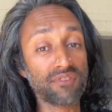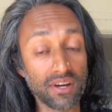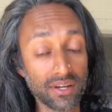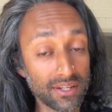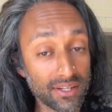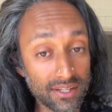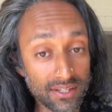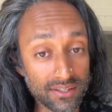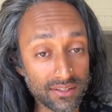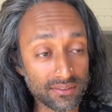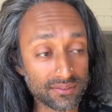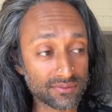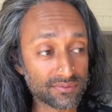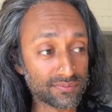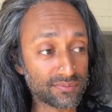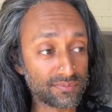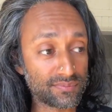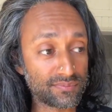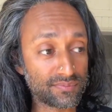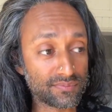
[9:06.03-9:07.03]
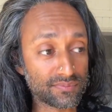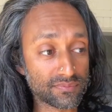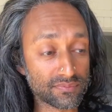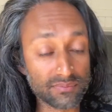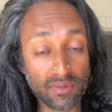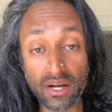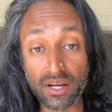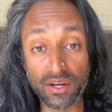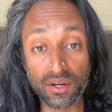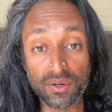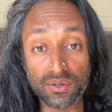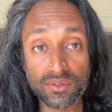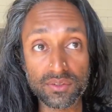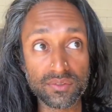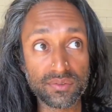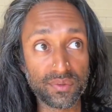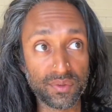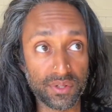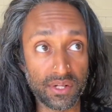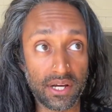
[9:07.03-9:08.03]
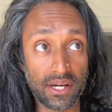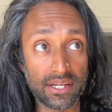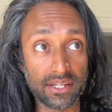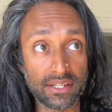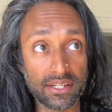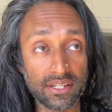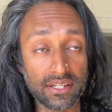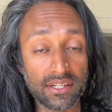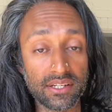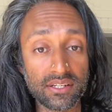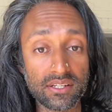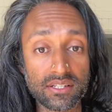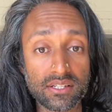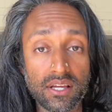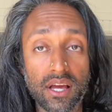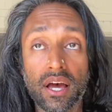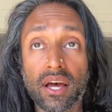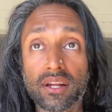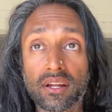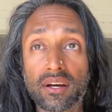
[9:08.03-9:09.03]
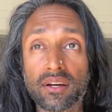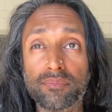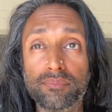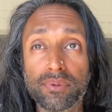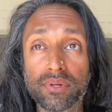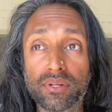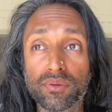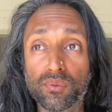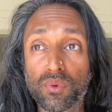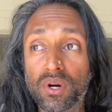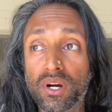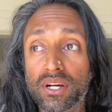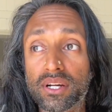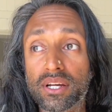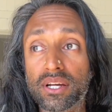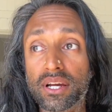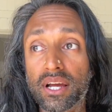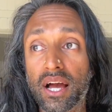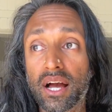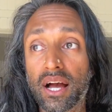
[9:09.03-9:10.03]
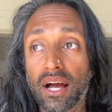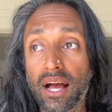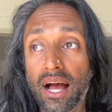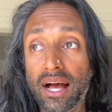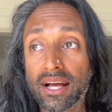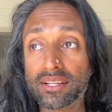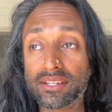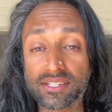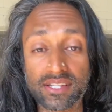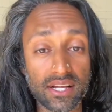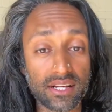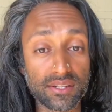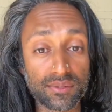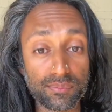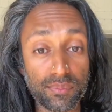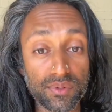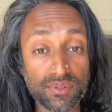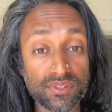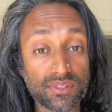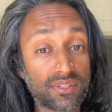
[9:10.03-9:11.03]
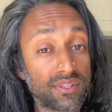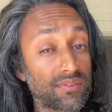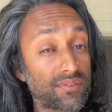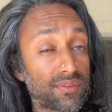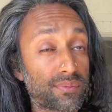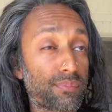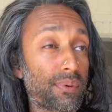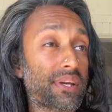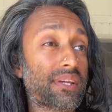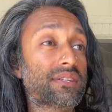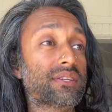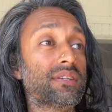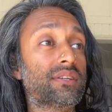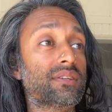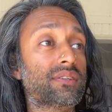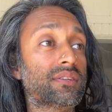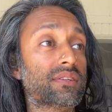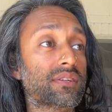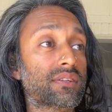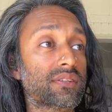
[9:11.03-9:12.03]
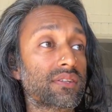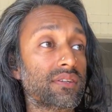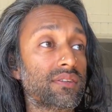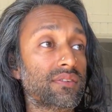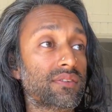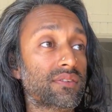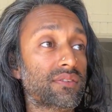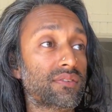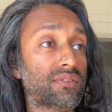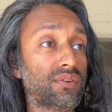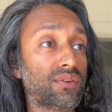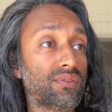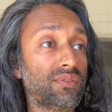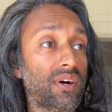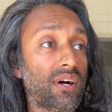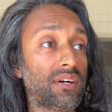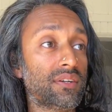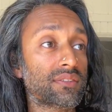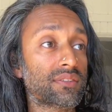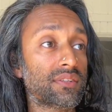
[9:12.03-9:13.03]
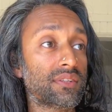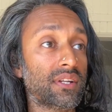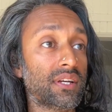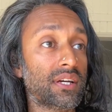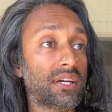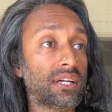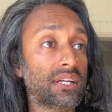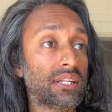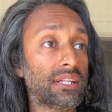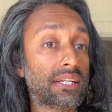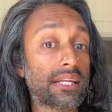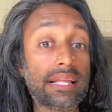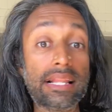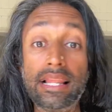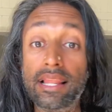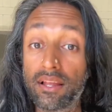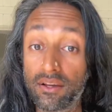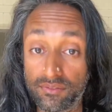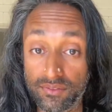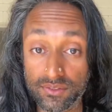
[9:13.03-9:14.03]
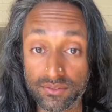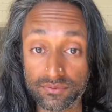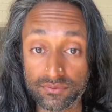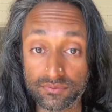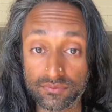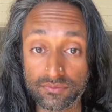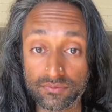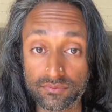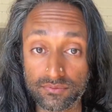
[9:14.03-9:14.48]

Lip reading: running my own for 9 years, and I've been working at sex-positive spaces since 2011.